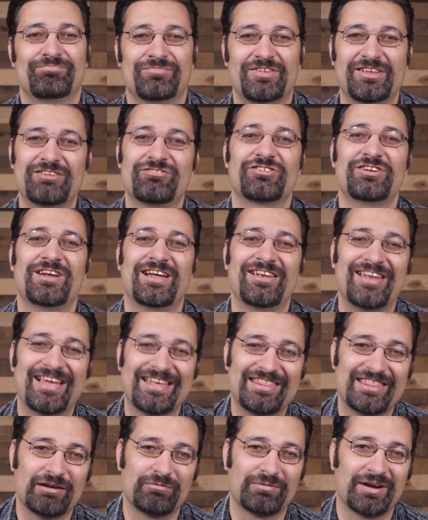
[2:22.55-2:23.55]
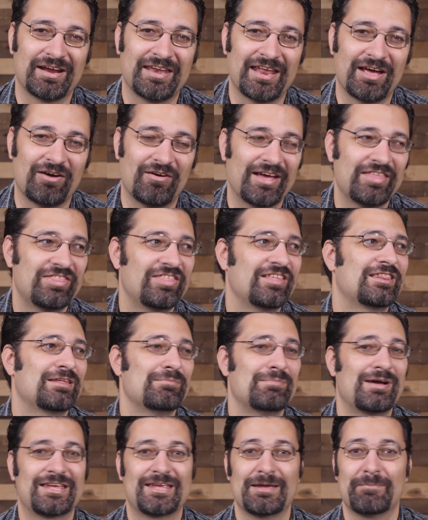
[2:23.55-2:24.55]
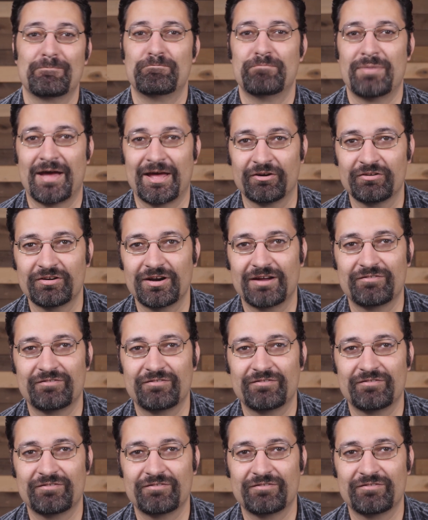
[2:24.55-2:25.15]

things are not like that right now. I think they might get better.